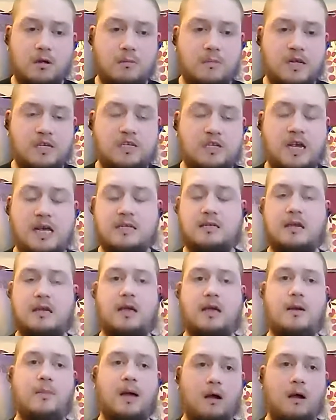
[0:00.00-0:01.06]
My chest
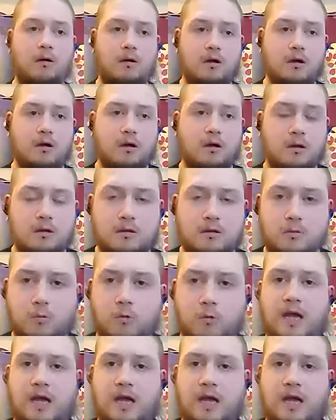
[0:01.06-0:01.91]
came out, the